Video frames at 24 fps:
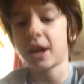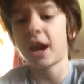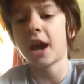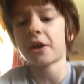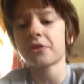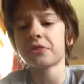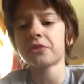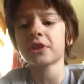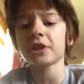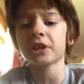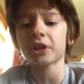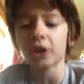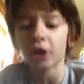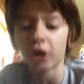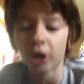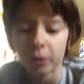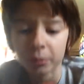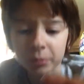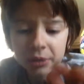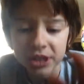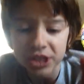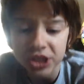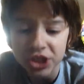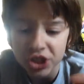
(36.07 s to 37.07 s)
I think I'll
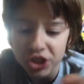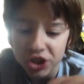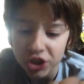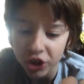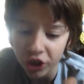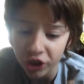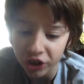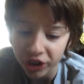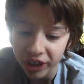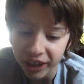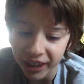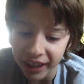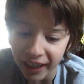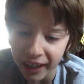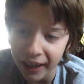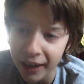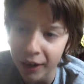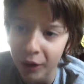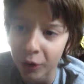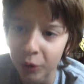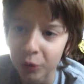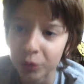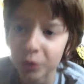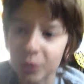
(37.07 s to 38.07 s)
be starting
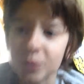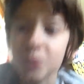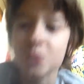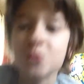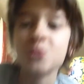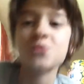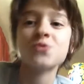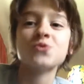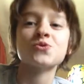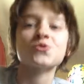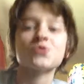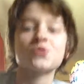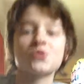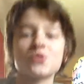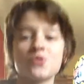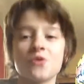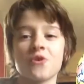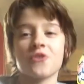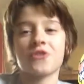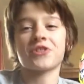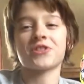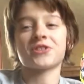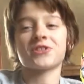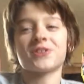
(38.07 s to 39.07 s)
out
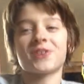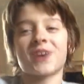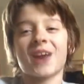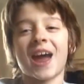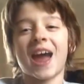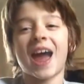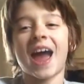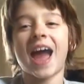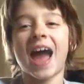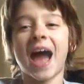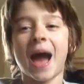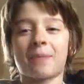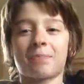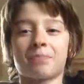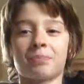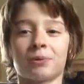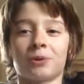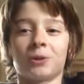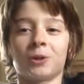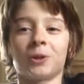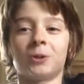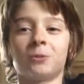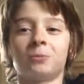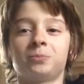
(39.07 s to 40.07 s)
with an apple.
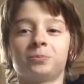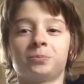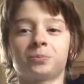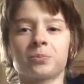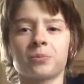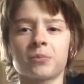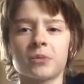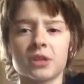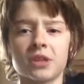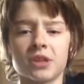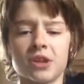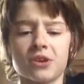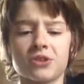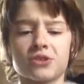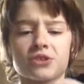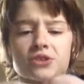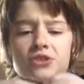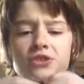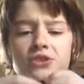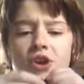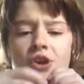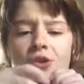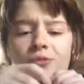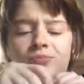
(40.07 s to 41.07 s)

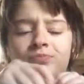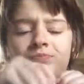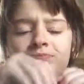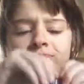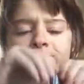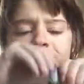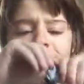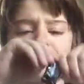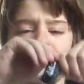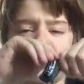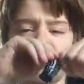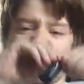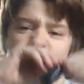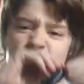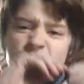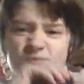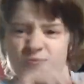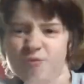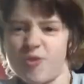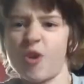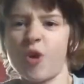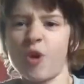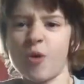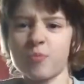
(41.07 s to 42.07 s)
So,
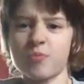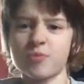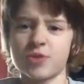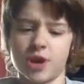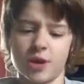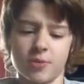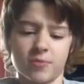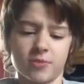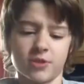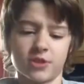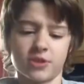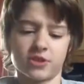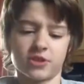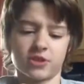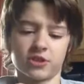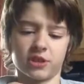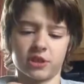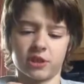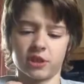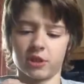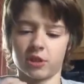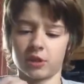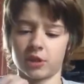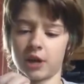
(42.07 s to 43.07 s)
open up this
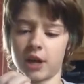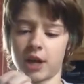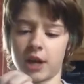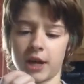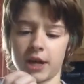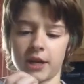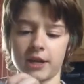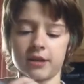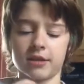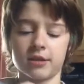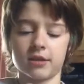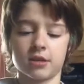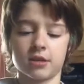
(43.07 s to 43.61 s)
little guy.